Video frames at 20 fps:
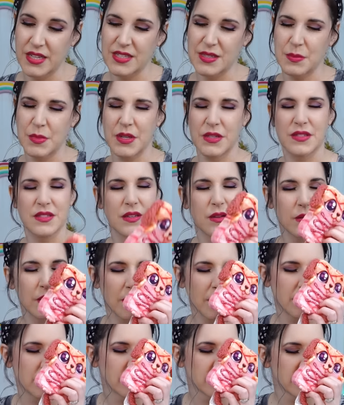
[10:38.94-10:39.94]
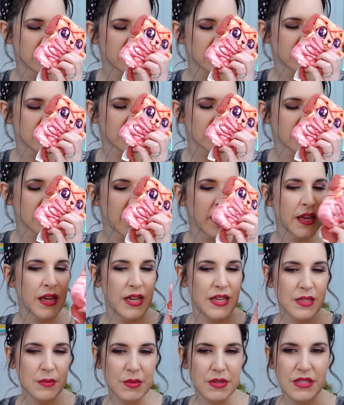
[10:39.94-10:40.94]
And he smells so good.
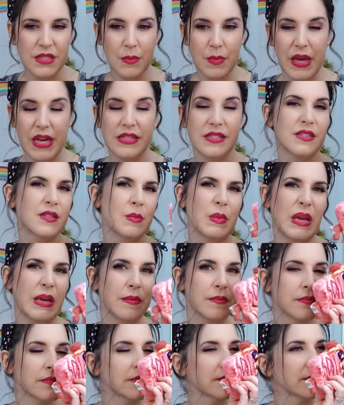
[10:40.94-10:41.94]
He smells the best to me.